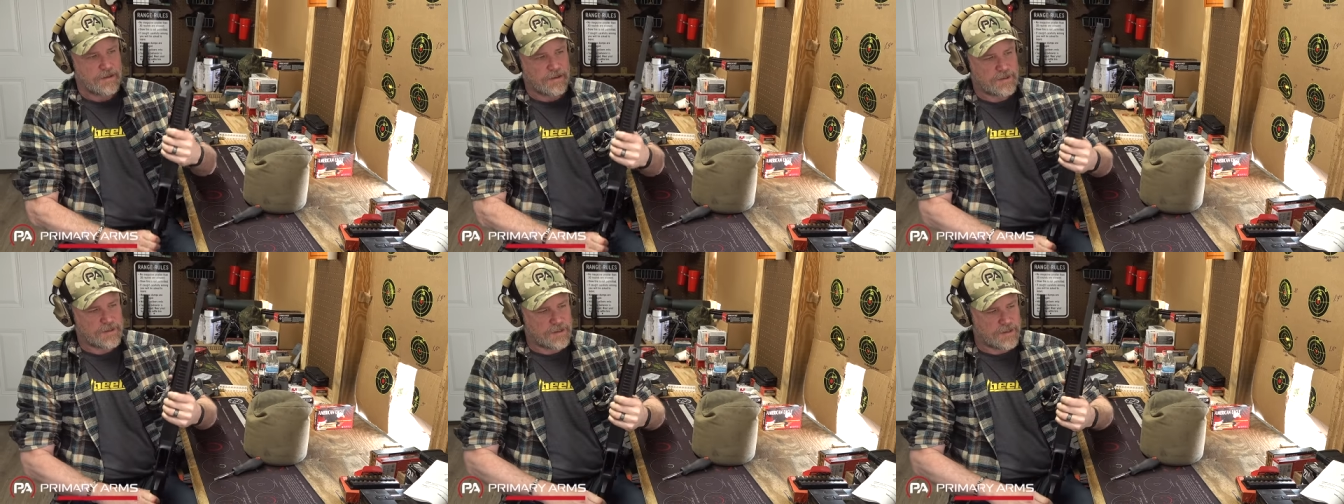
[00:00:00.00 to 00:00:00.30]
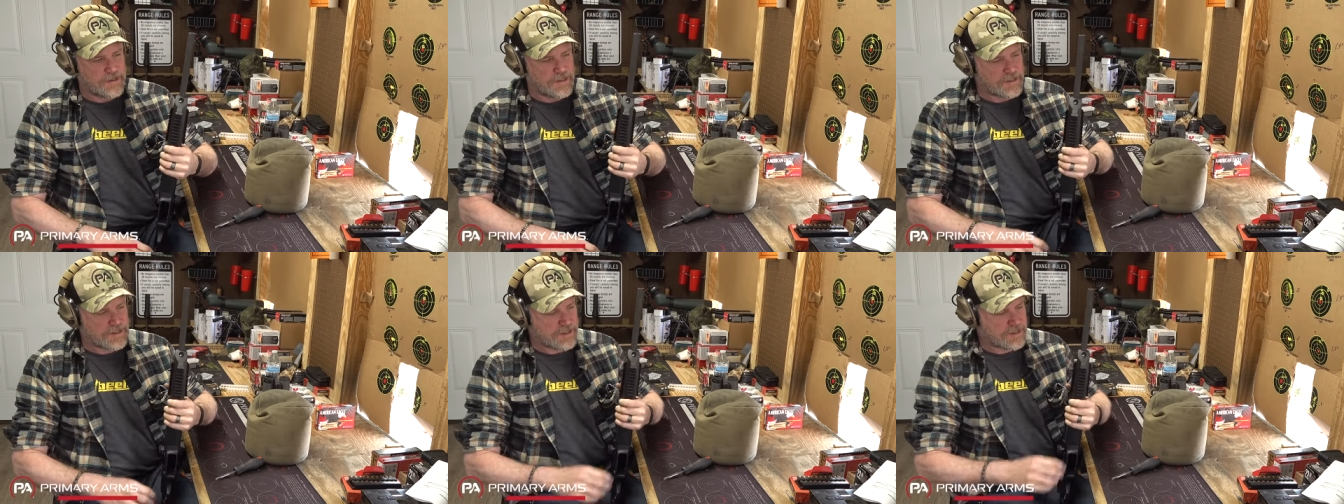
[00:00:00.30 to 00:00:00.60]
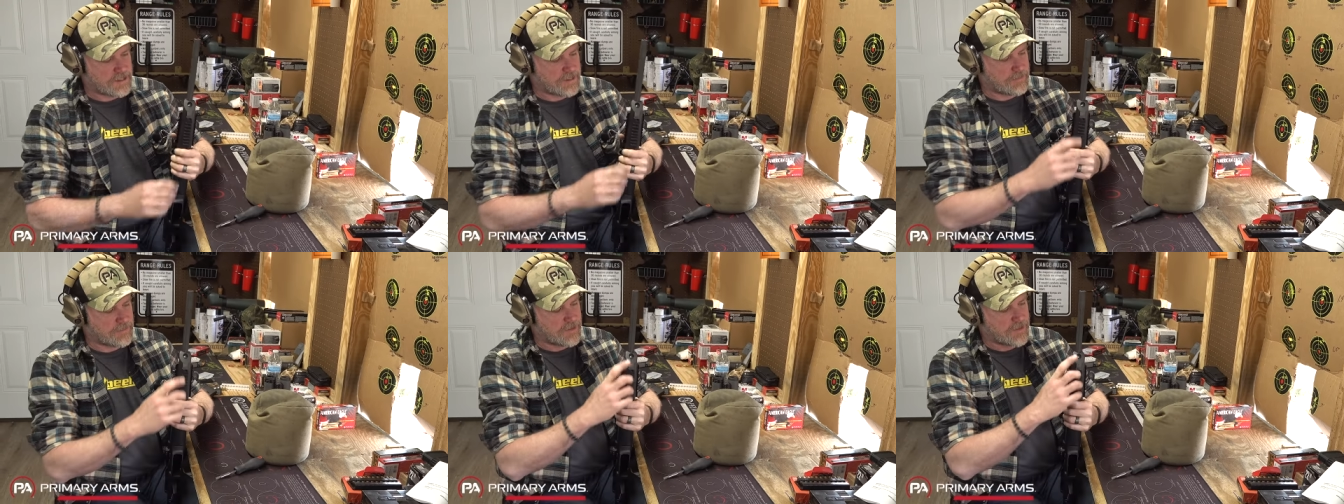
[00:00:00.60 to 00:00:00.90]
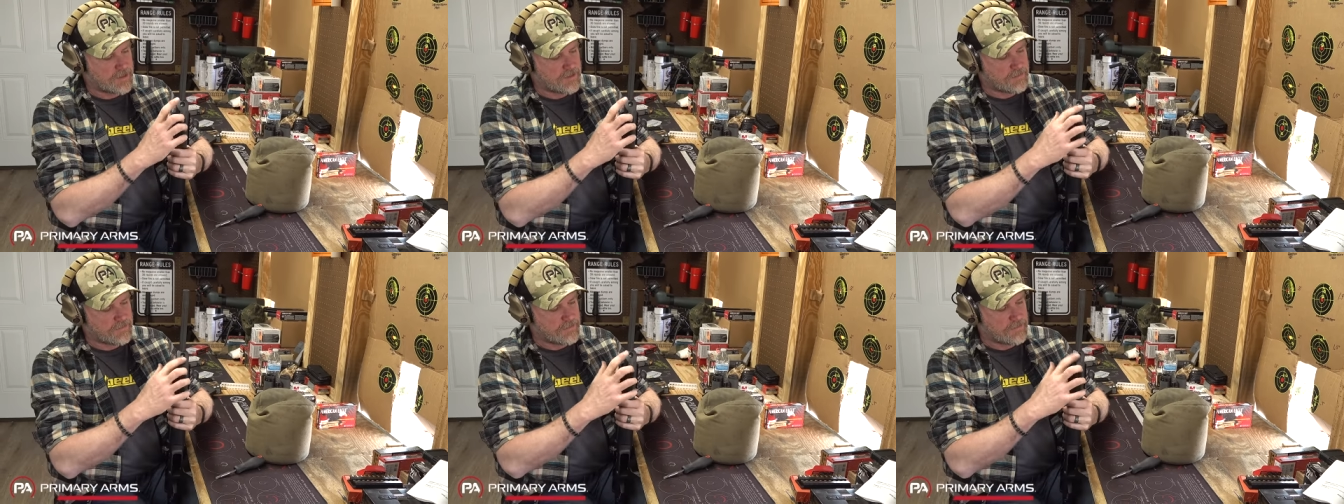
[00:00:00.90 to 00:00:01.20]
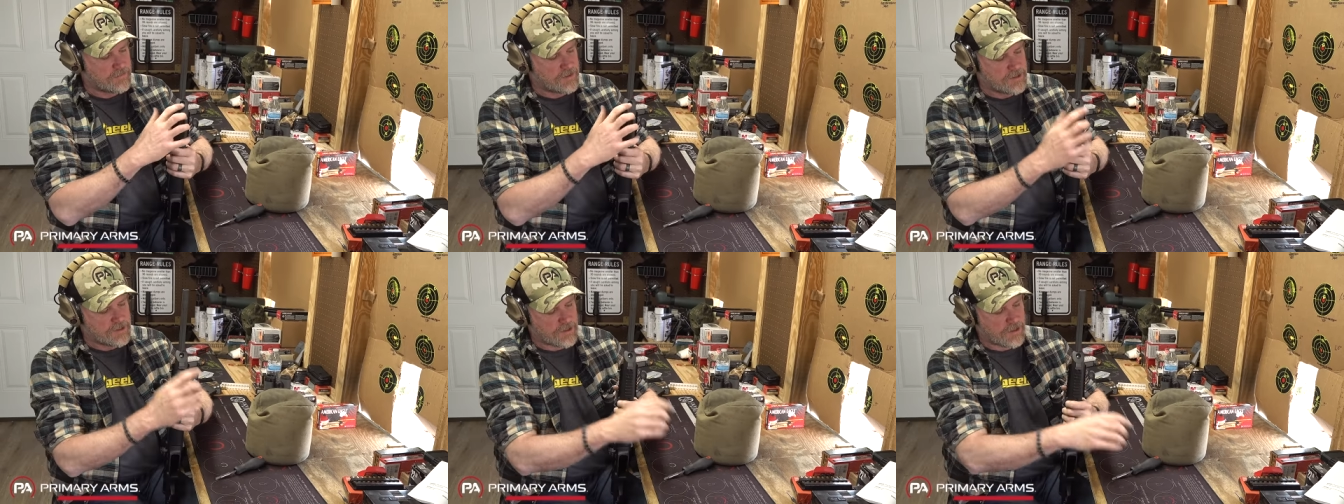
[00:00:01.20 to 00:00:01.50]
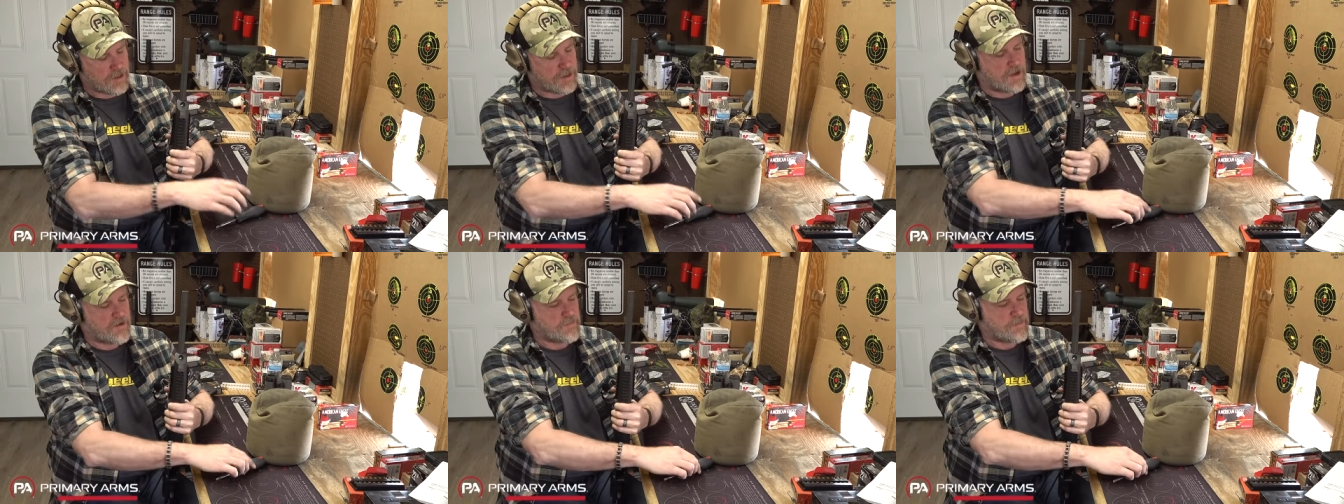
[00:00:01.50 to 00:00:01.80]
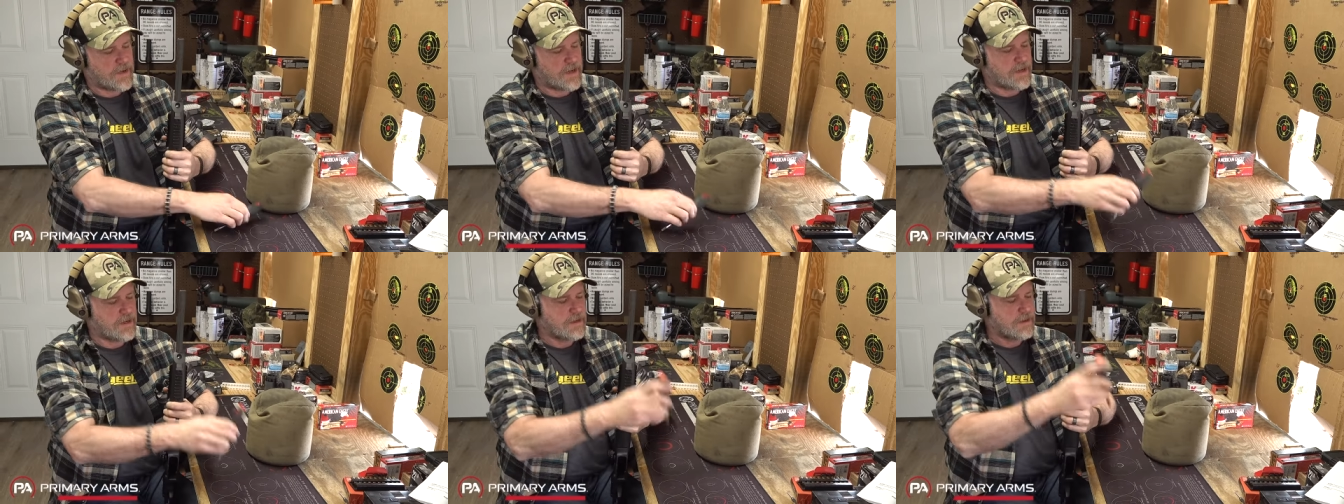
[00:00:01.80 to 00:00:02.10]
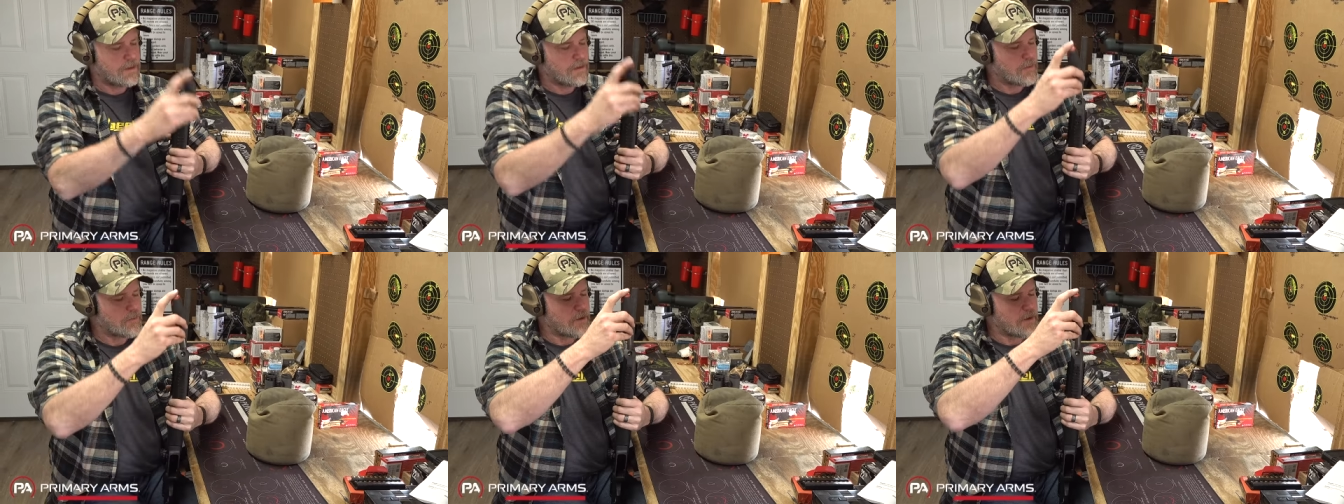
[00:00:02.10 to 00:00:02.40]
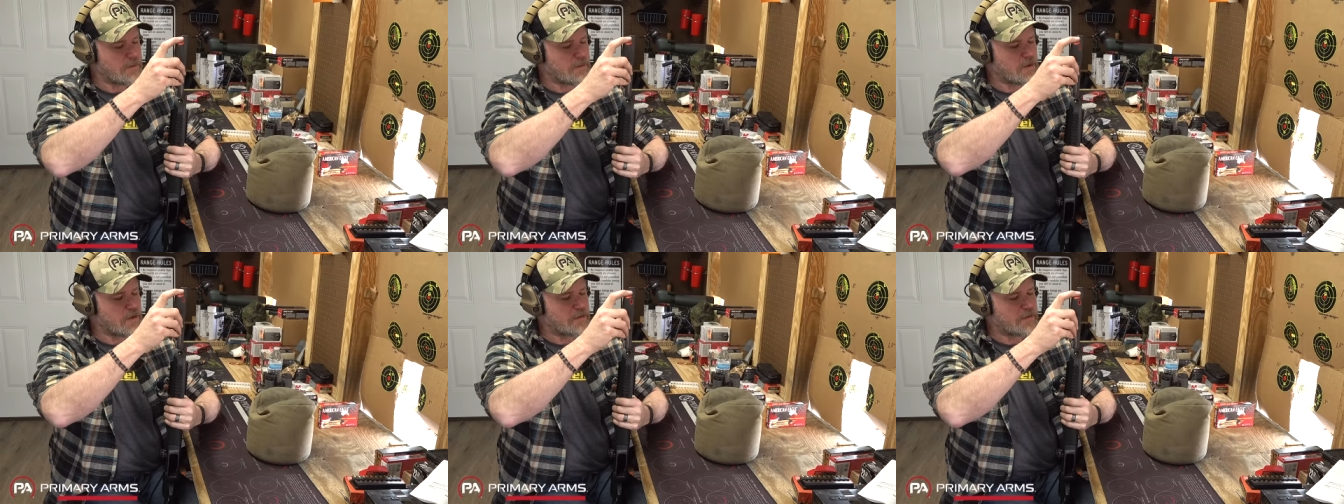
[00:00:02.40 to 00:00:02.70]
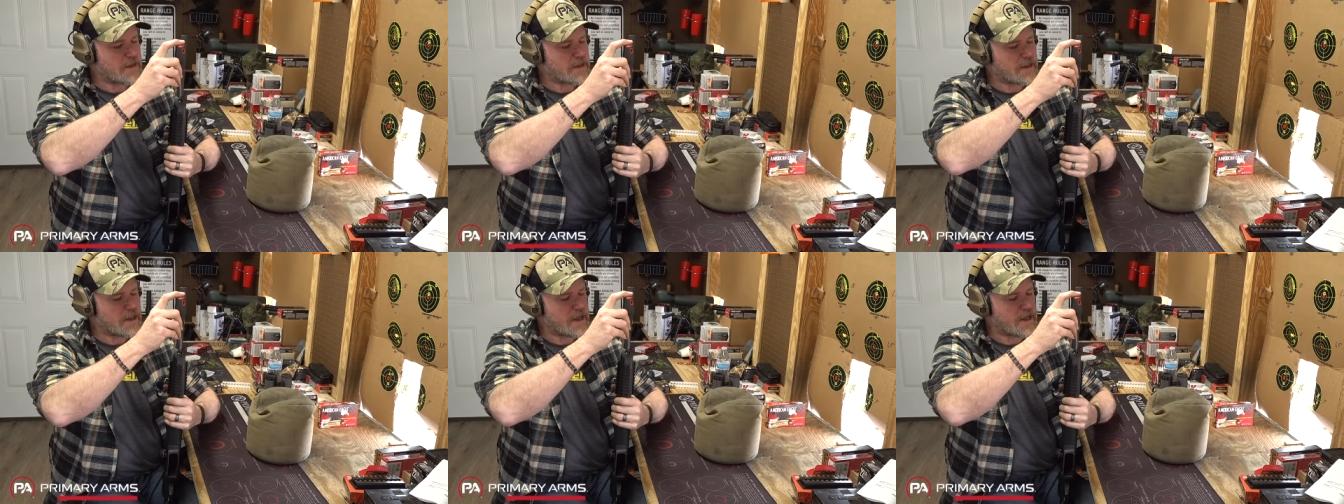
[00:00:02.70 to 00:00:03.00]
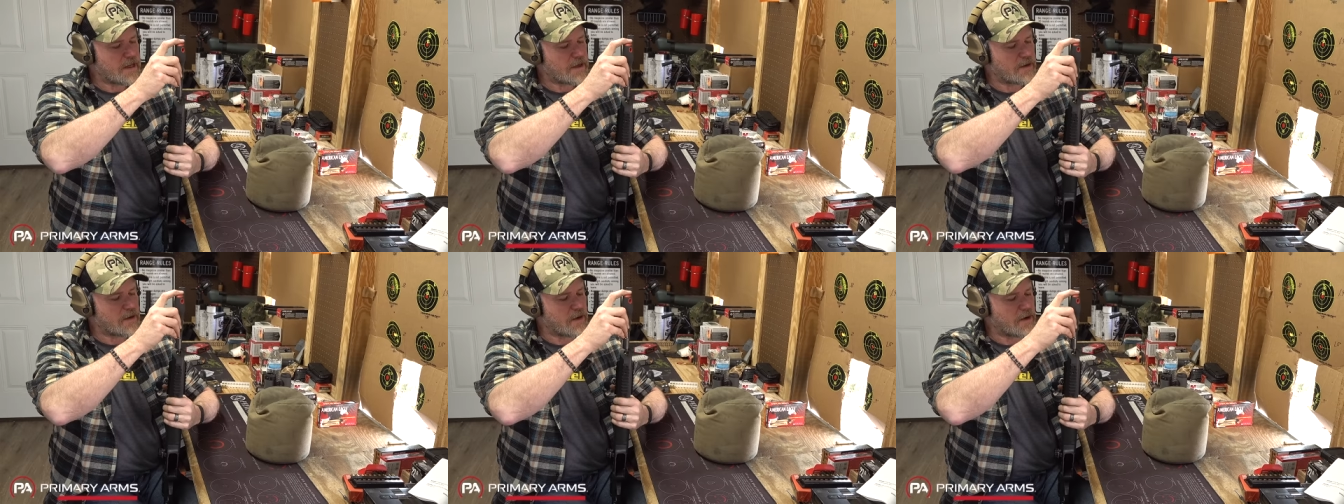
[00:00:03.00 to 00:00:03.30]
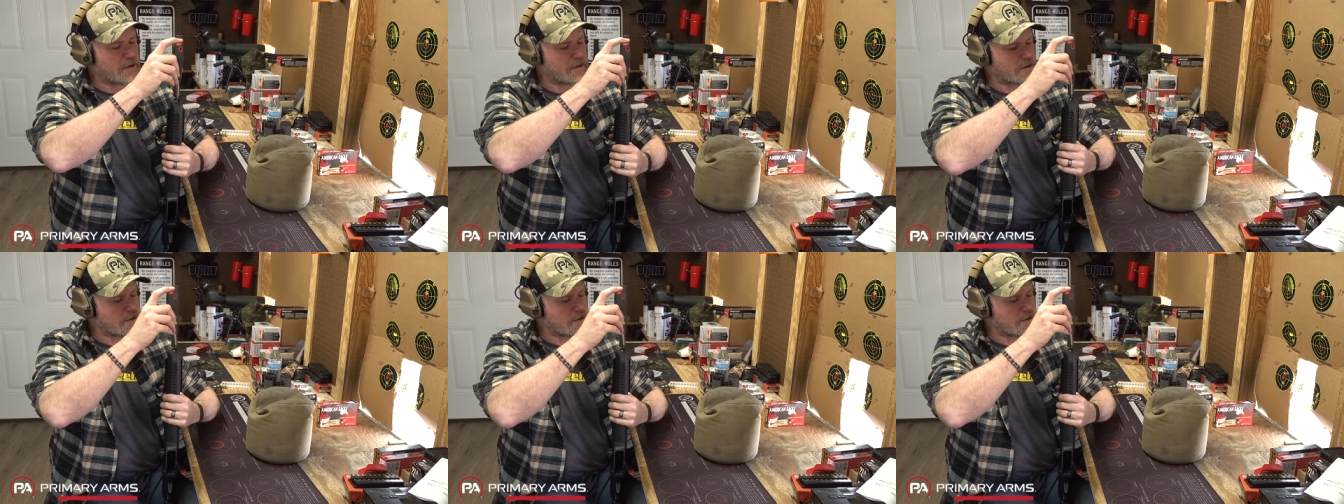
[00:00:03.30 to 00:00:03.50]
To disassemble it, you start off by removing the handguard.